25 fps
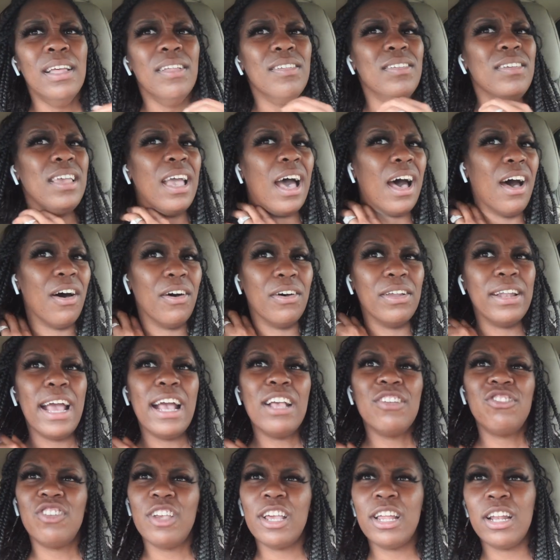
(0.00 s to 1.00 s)
y'all,
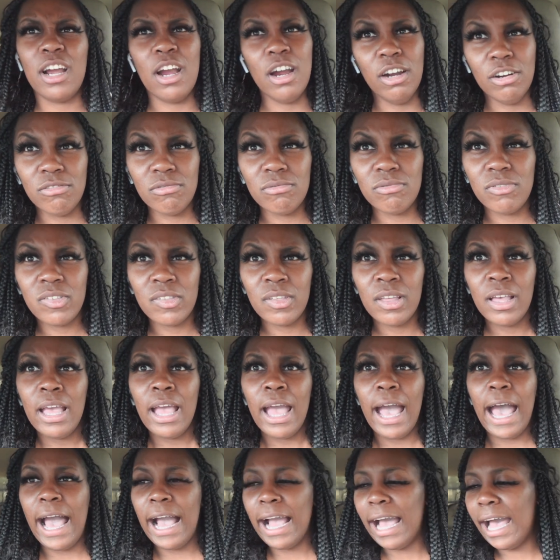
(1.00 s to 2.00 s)
that shit
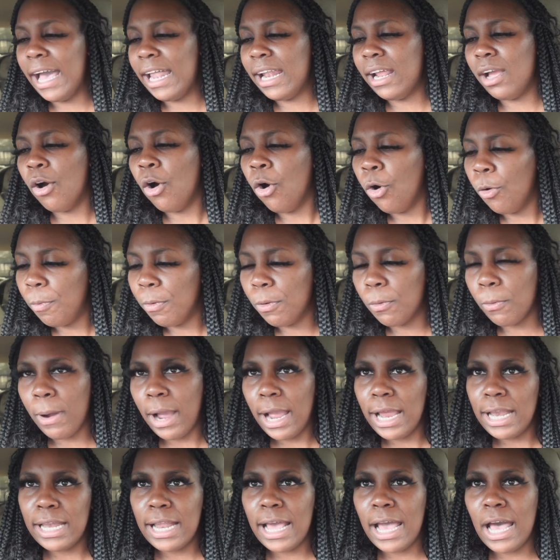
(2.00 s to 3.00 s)
hurts. I got it open
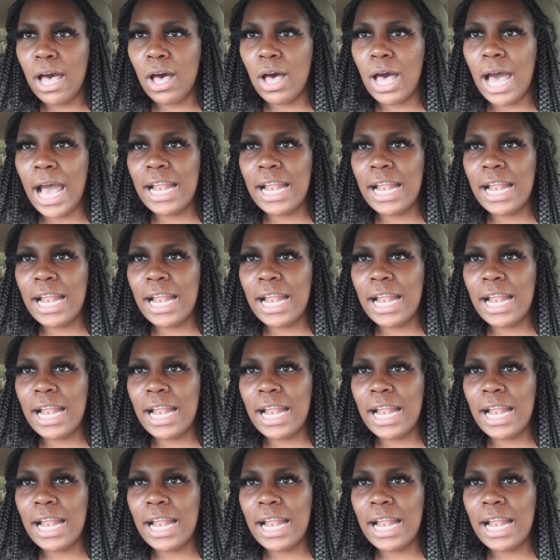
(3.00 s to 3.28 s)
right now.